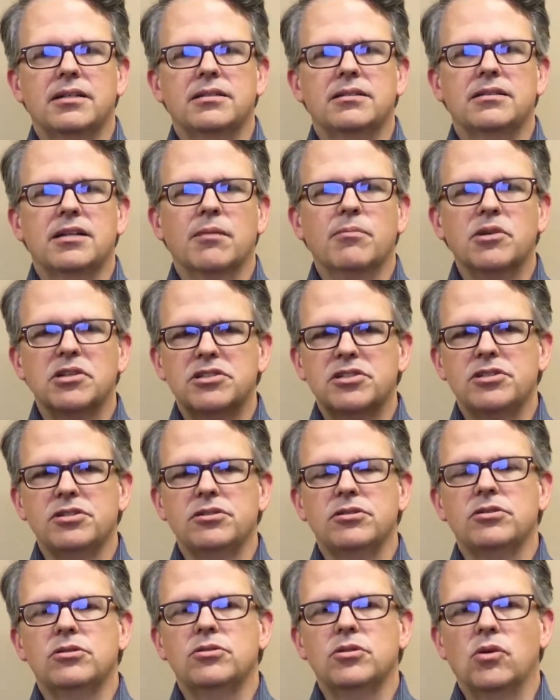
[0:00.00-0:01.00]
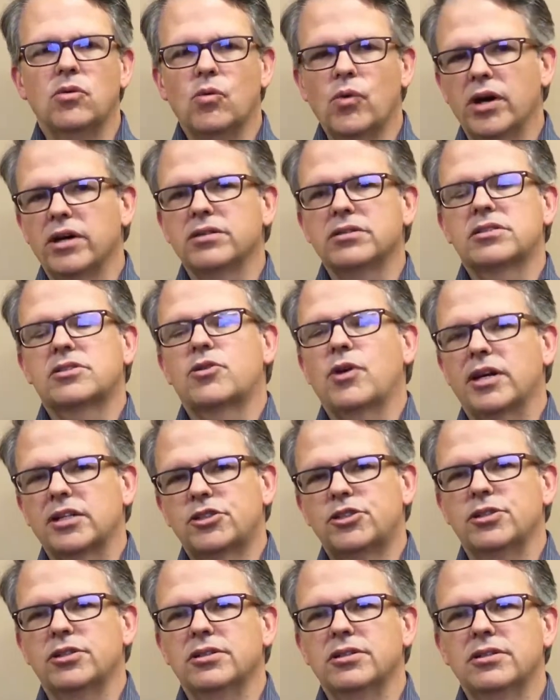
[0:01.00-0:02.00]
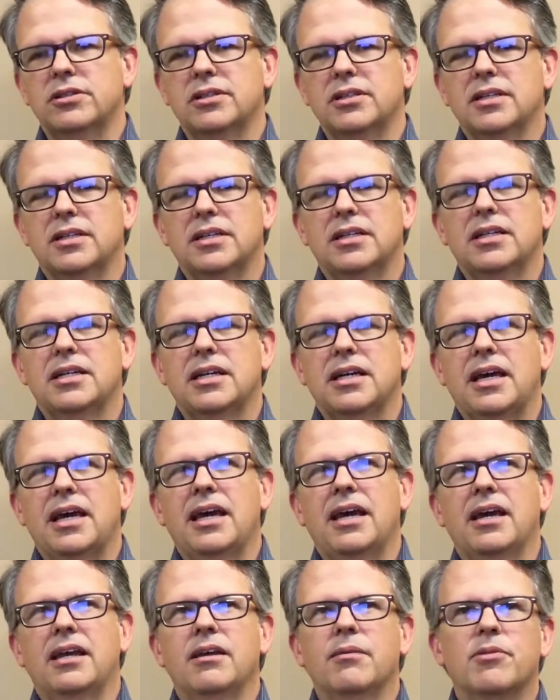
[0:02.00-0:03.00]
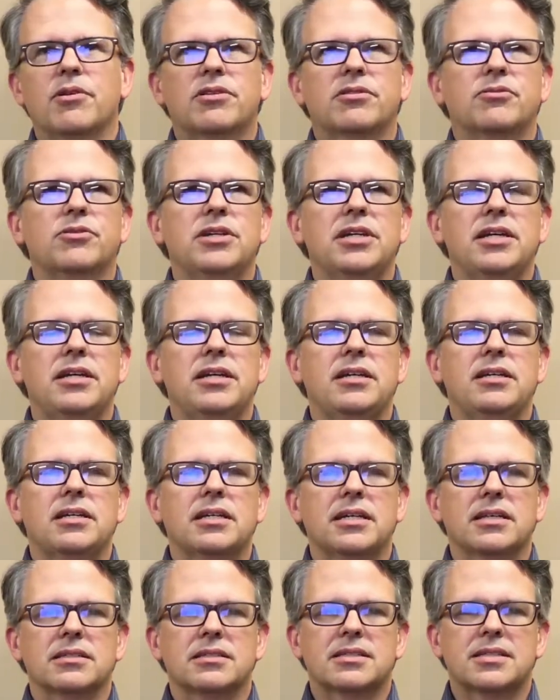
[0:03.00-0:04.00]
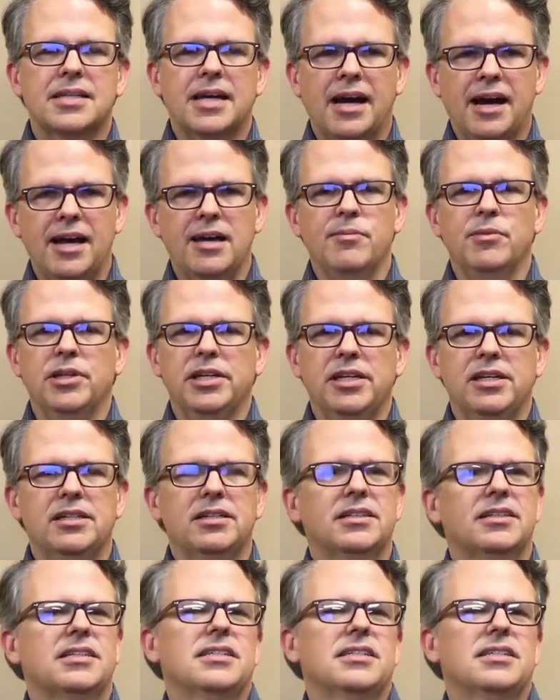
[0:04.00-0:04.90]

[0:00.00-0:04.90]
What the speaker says: number 2, well structured, and number 3 is timely.